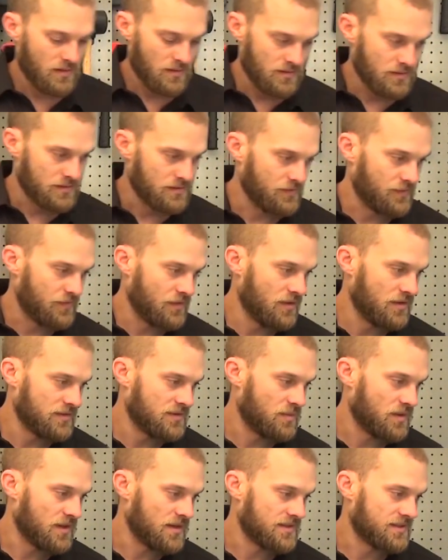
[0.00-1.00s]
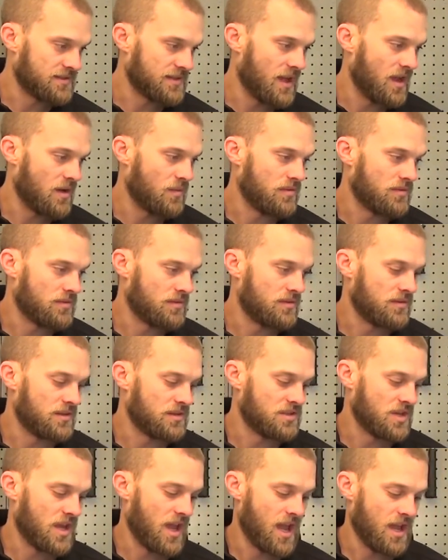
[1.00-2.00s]
So first we're going to start with the
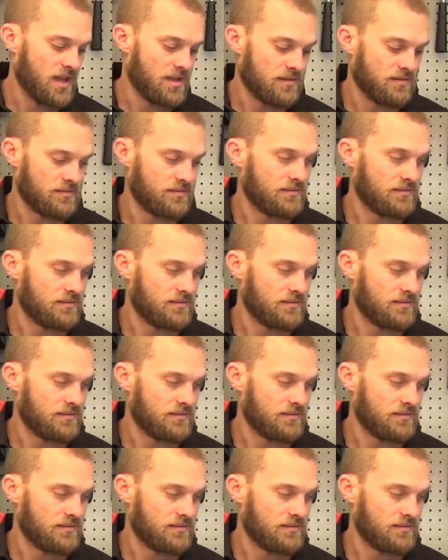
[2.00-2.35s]
jag.